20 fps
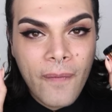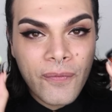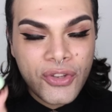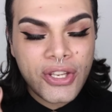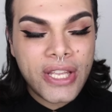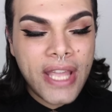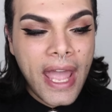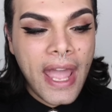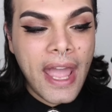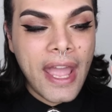
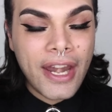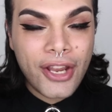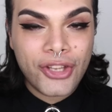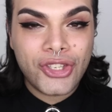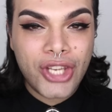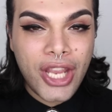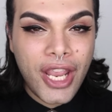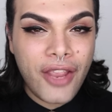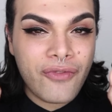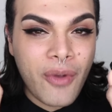To get and
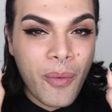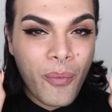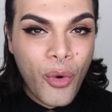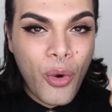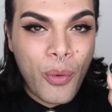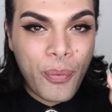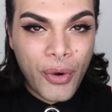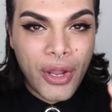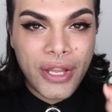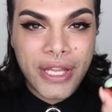achieve
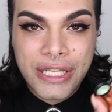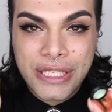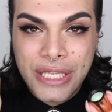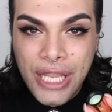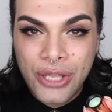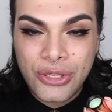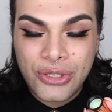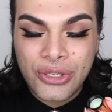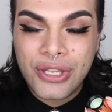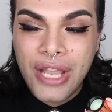more product
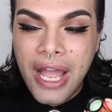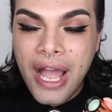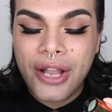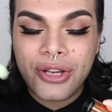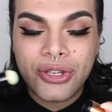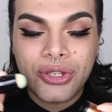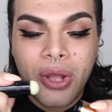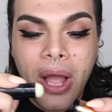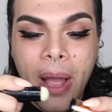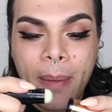into the
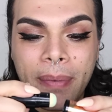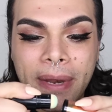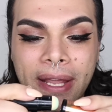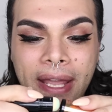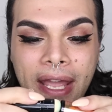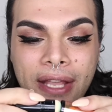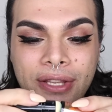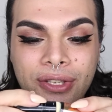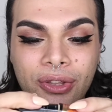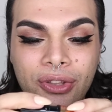actual
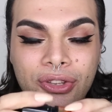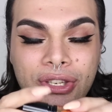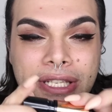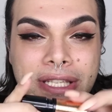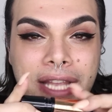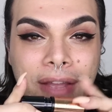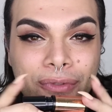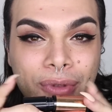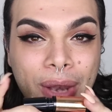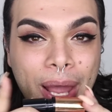applicator, you
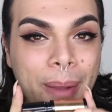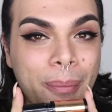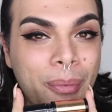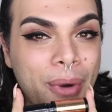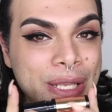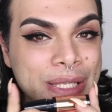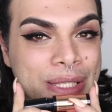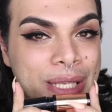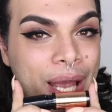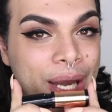just have to like
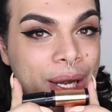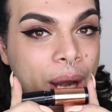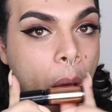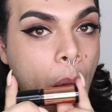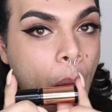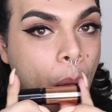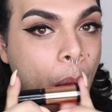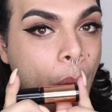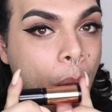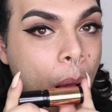press
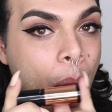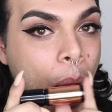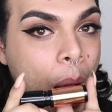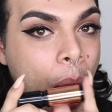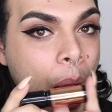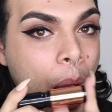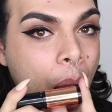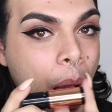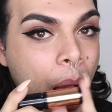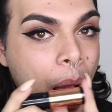it
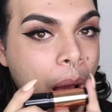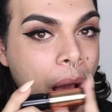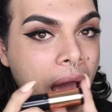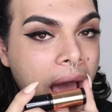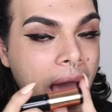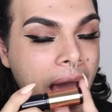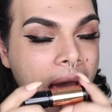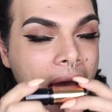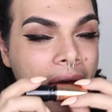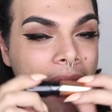
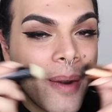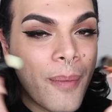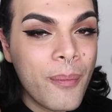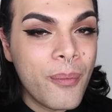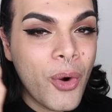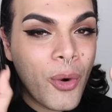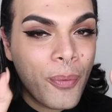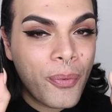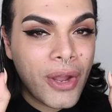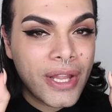and
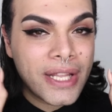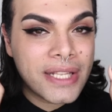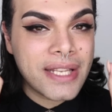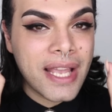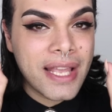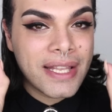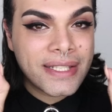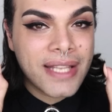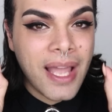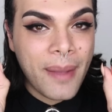more
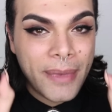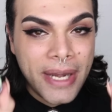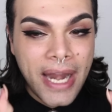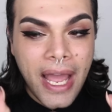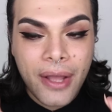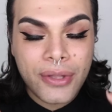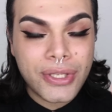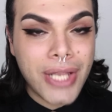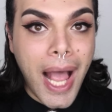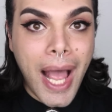product is coming
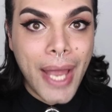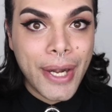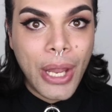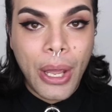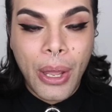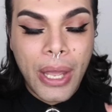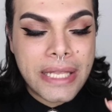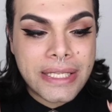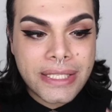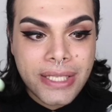out. I
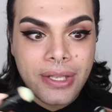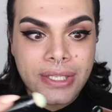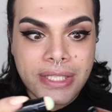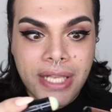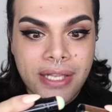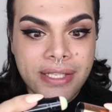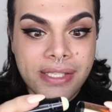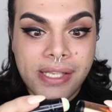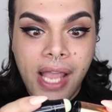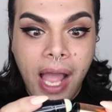know, it's so
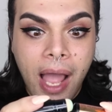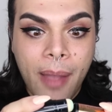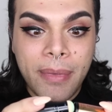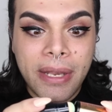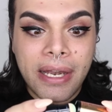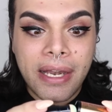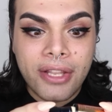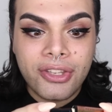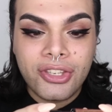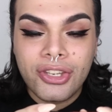sassy, I've
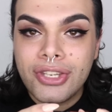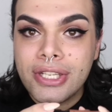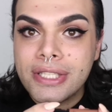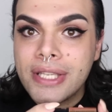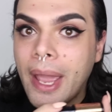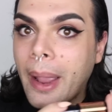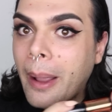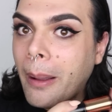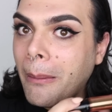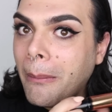been literally just
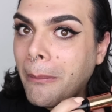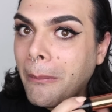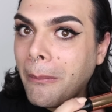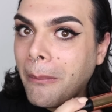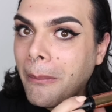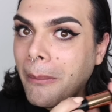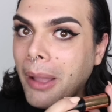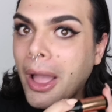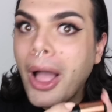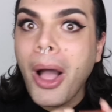like,
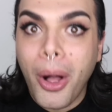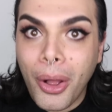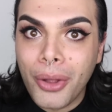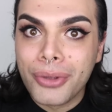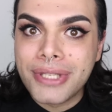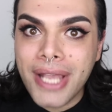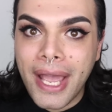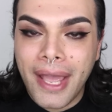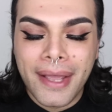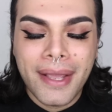
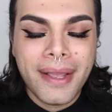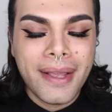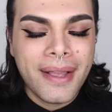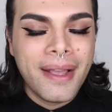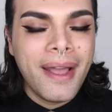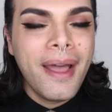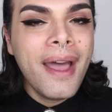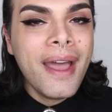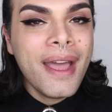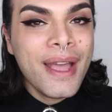all day.
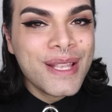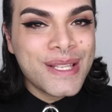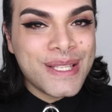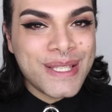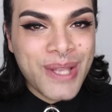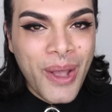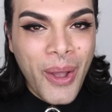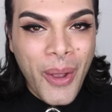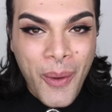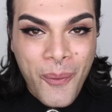
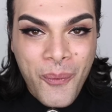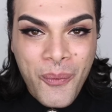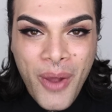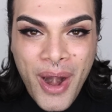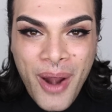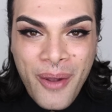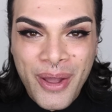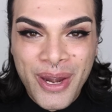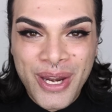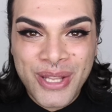So
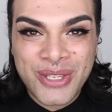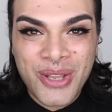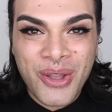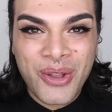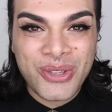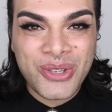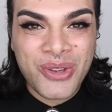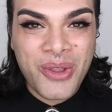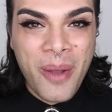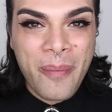what I'm gonna
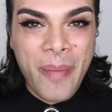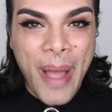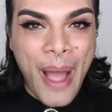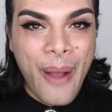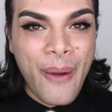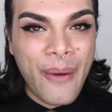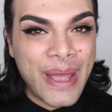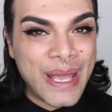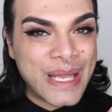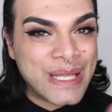talk to you
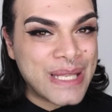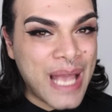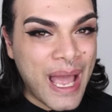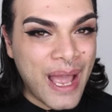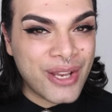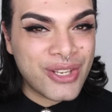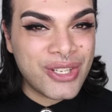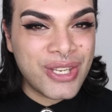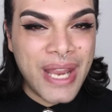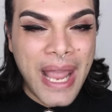about is
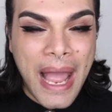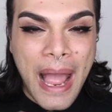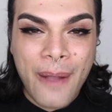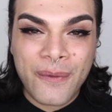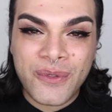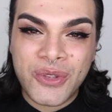actually how